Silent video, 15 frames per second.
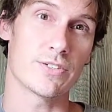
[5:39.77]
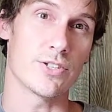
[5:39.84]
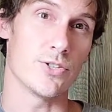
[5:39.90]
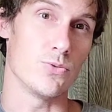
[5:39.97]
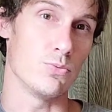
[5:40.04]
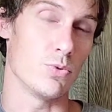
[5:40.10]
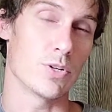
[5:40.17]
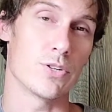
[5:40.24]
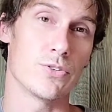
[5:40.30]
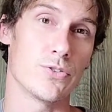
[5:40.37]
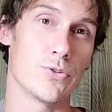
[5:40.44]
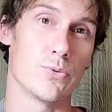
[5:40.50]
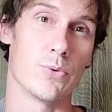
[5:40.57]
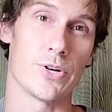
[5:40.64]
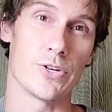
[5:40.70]
that you want to
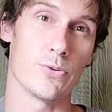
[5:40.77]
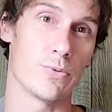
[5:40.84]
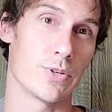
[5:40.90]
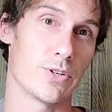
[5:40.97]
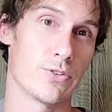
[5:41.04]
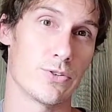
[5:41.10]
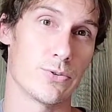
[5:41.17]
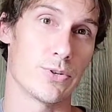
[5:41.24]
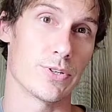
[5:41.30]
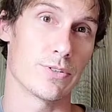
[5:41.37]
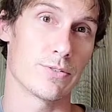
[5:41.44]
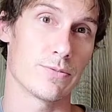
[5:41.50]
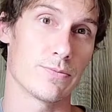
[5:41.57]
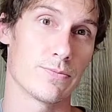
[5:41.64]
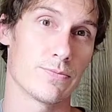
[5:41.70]
do when you want to do it,